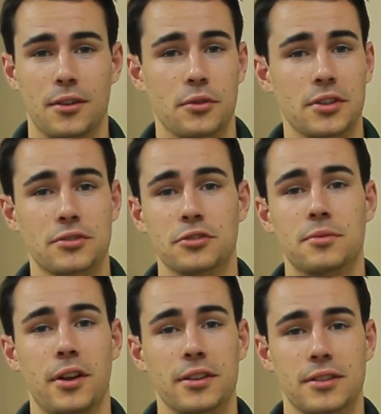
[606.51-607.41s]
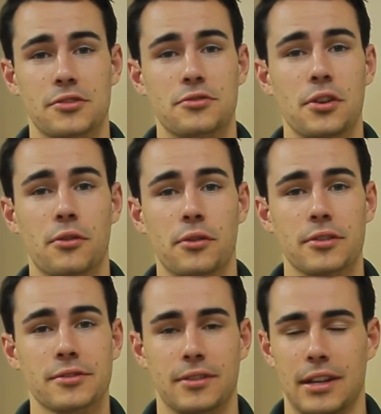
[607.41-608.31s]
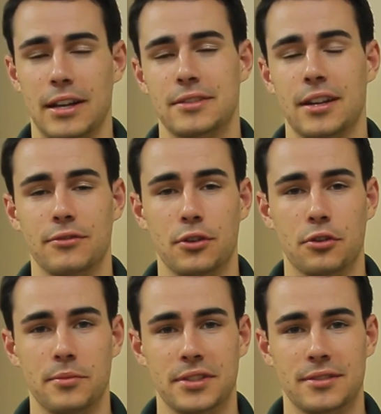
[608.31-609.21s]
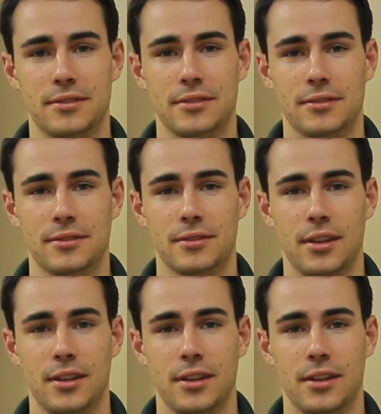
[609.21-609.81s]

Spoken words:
where they sold tamales on street corners and outside of local businesses.